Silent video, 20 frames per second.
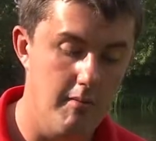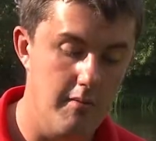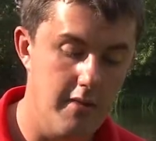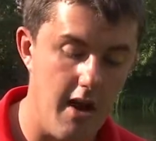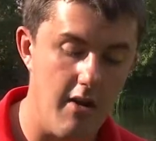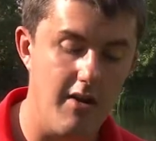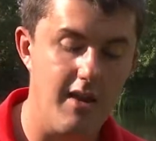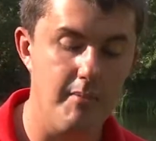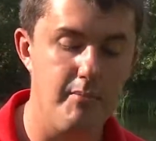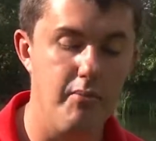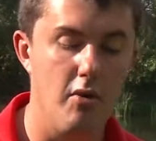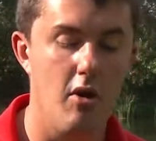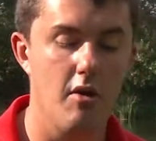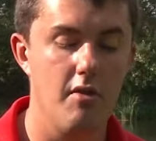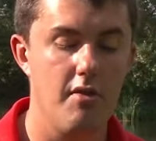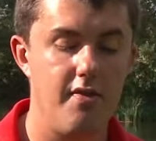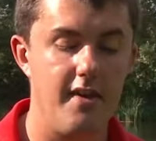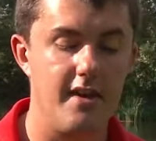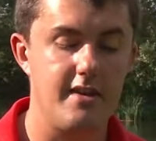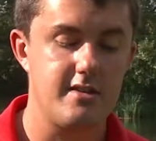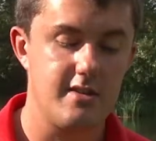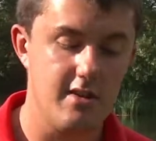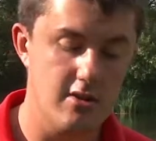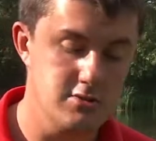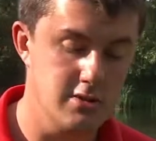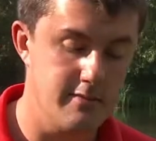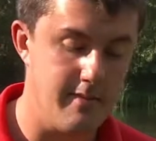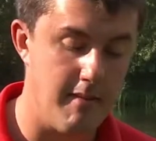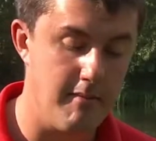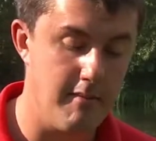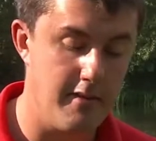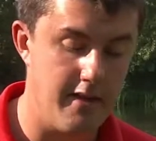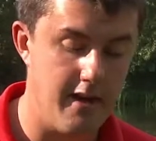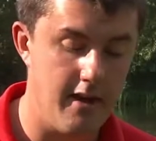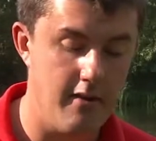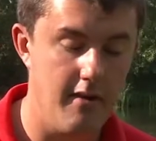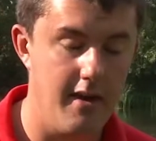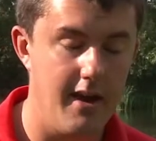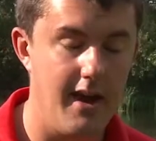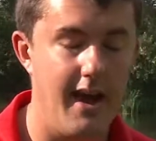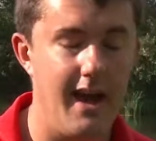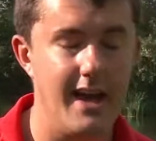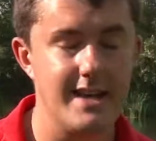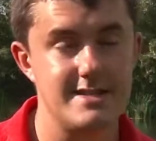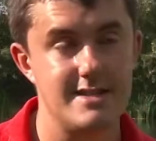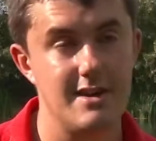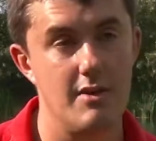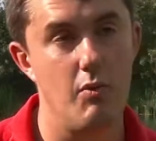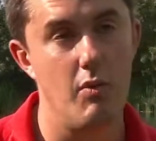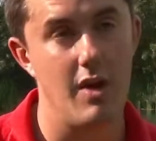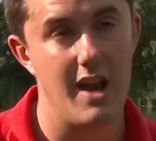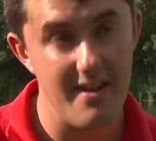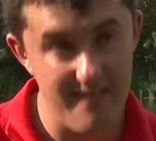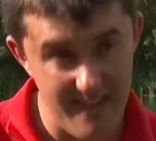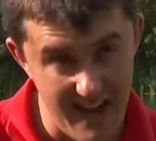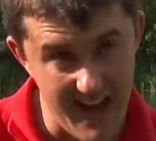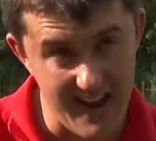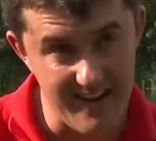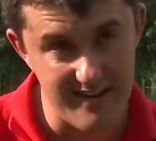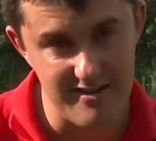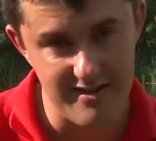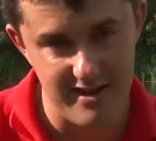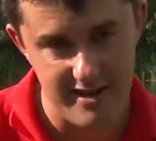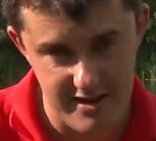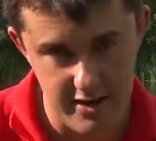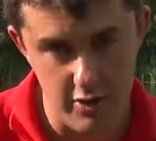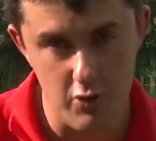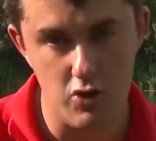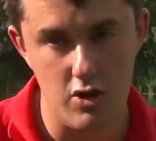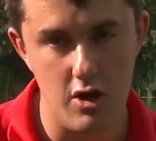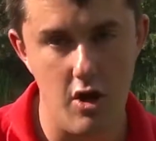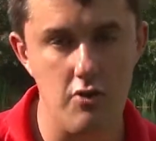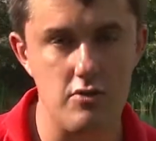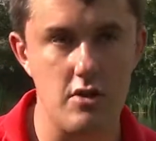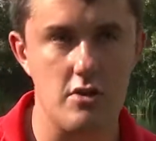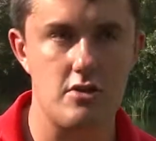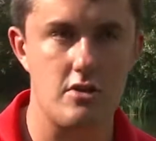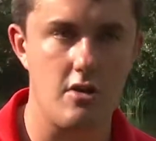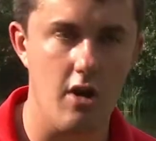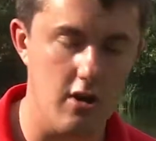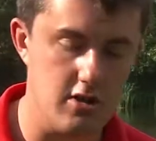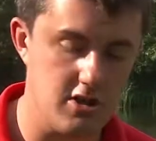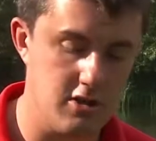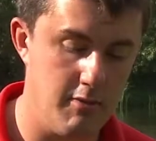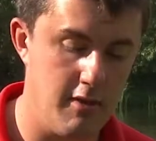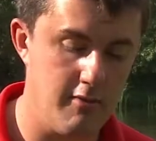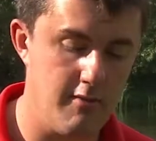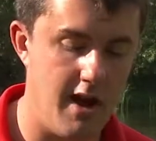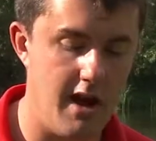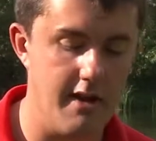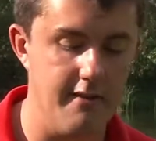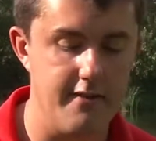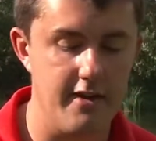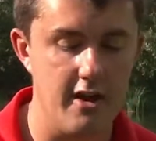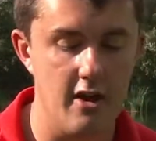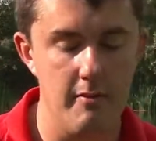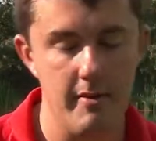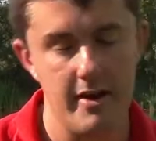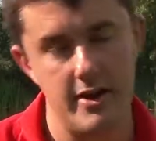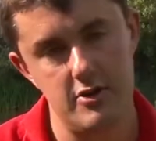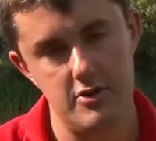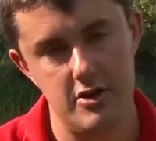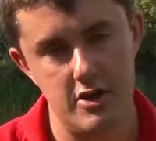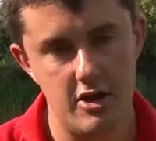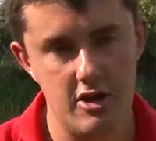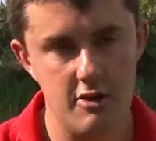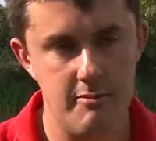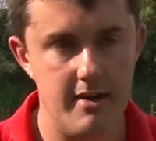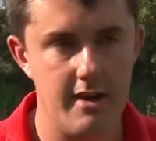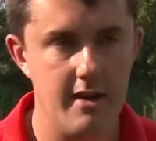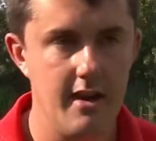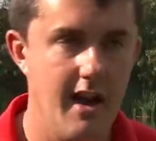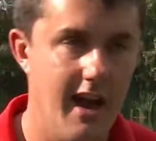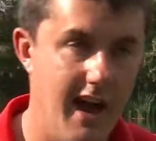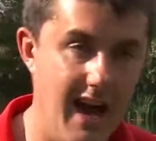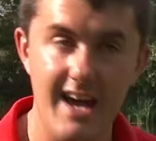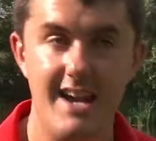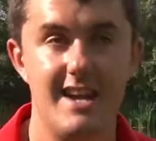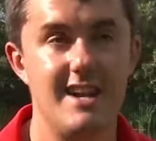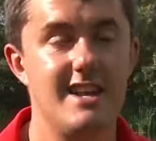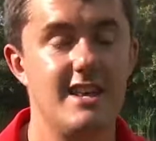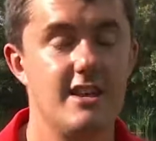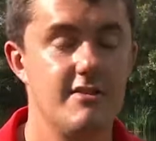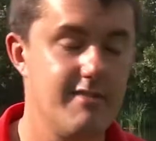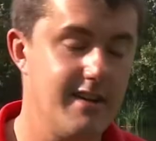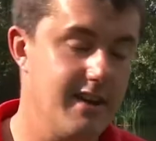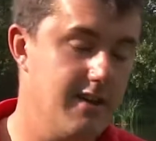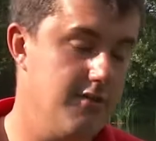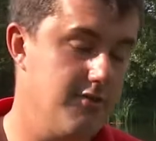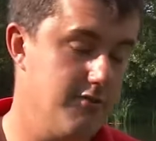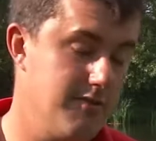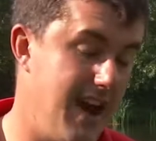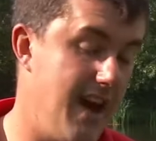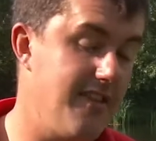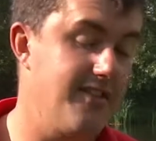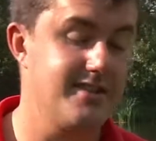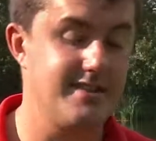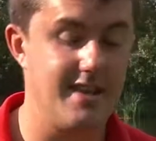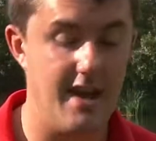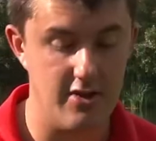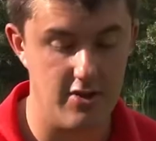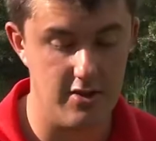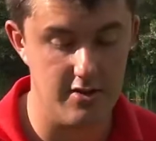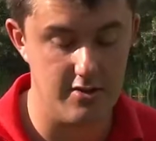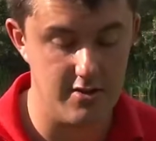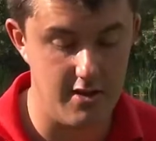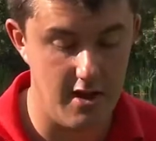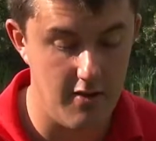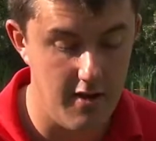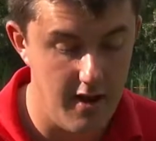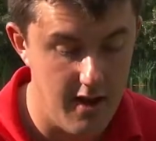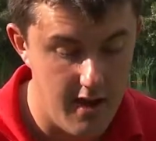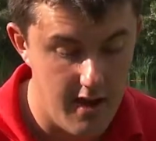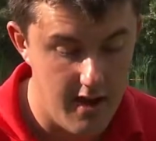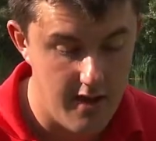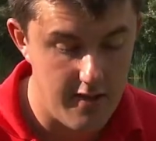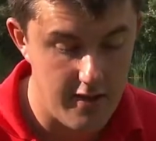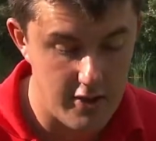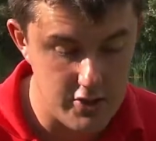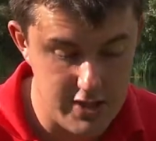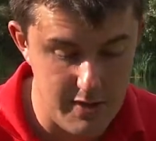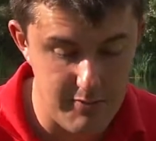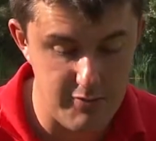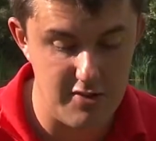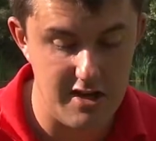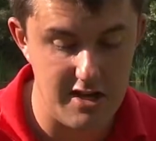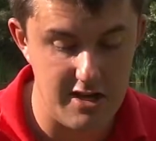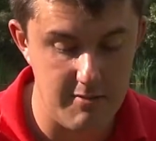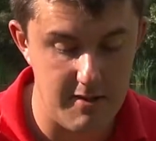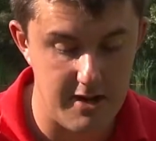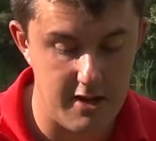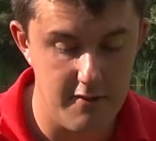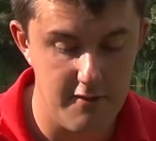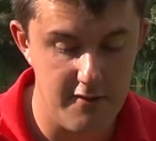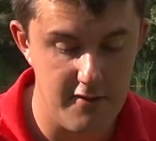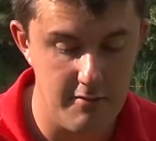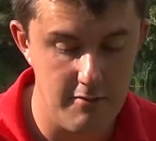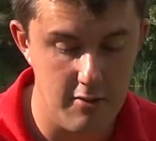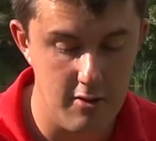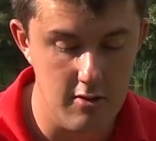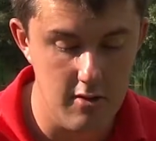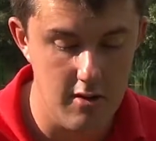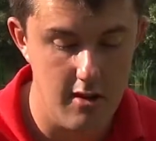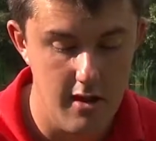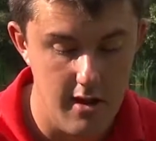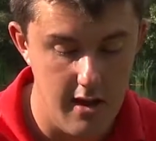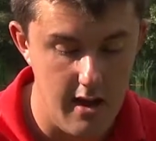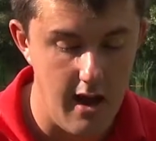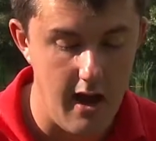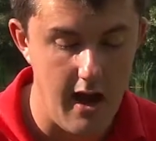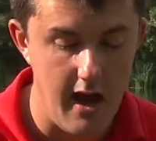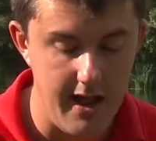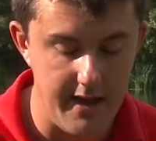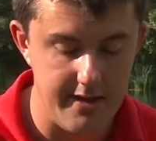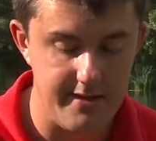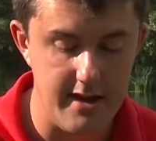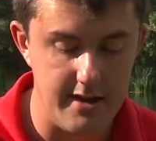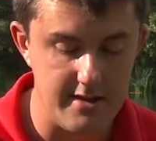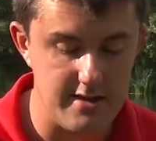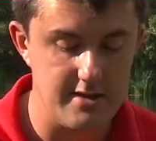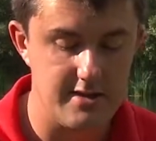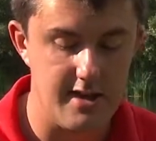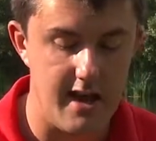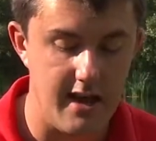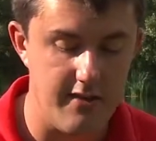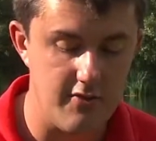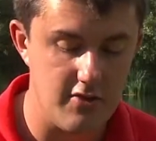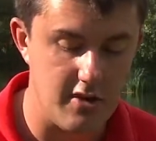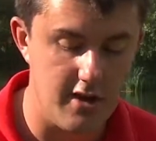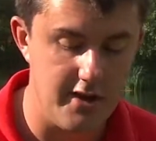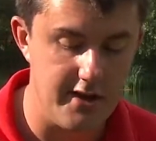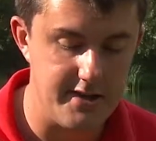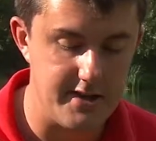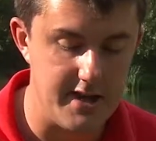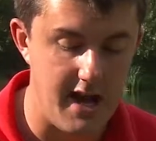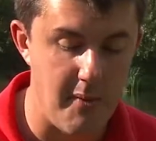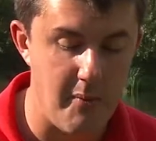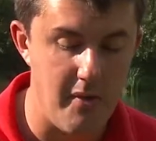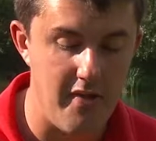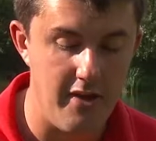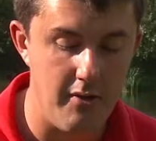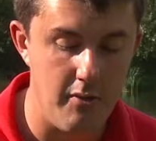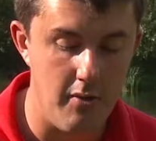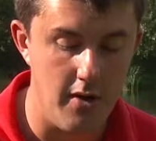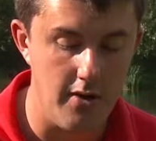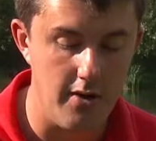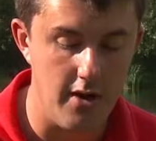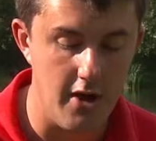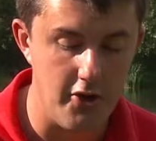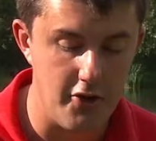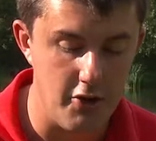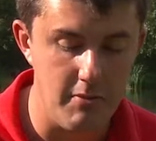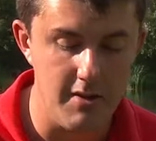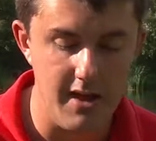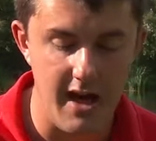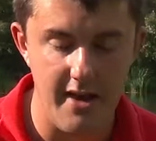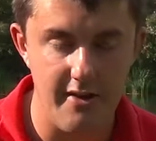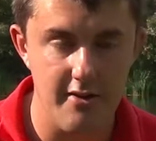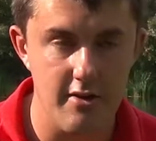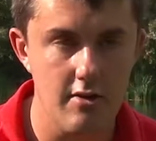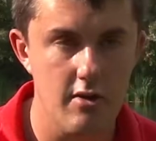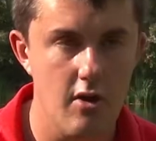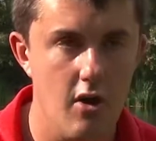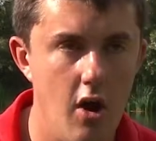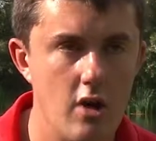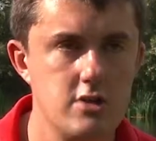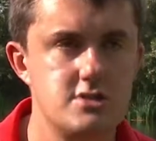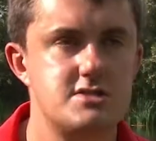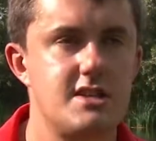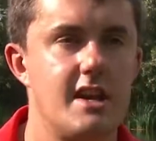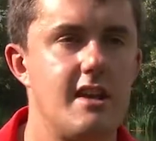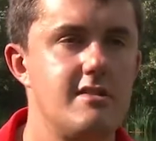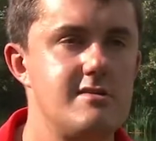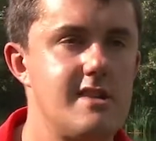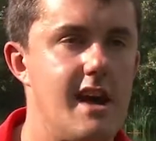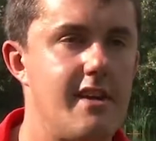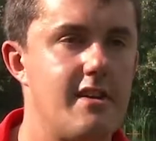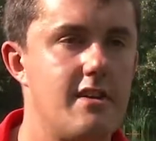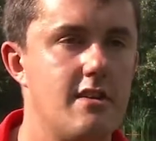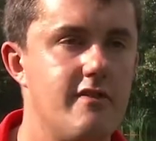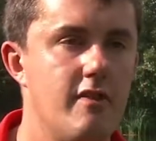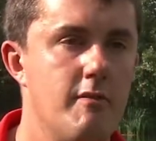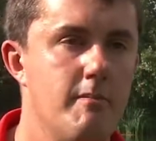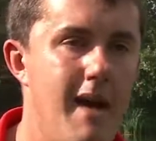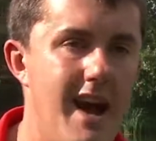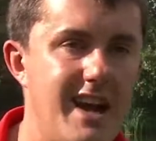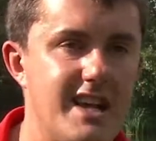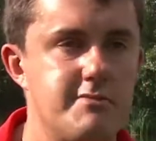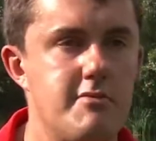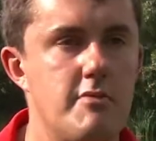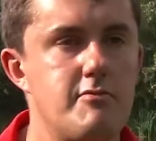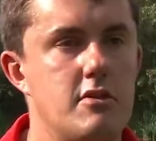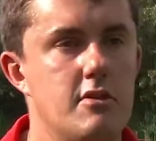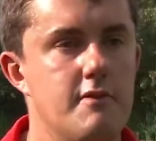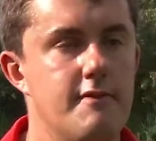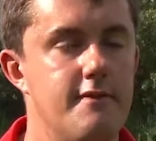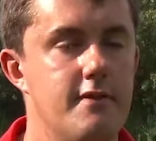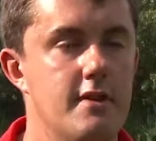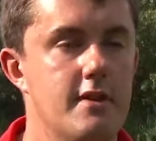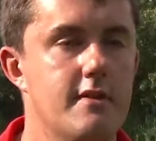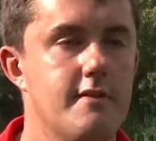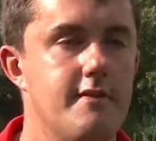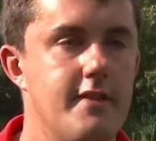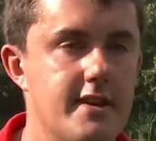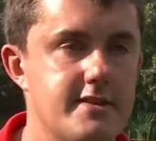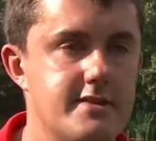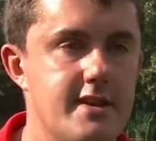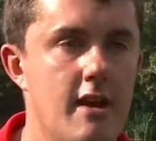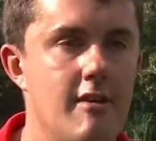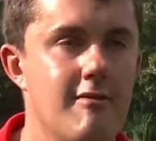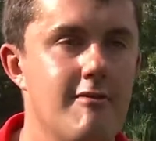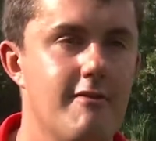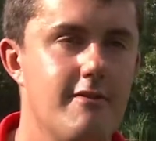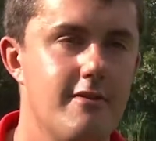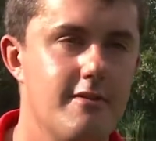The only important thing to remember though is that whatever handle you do choose has got to be right for you, because you're going to be handling your reel throughout the session, so the grips need to be comfortable. And as I say, you've just got to decide whether you want a double handle or a single handle for maximum comfort for yourself.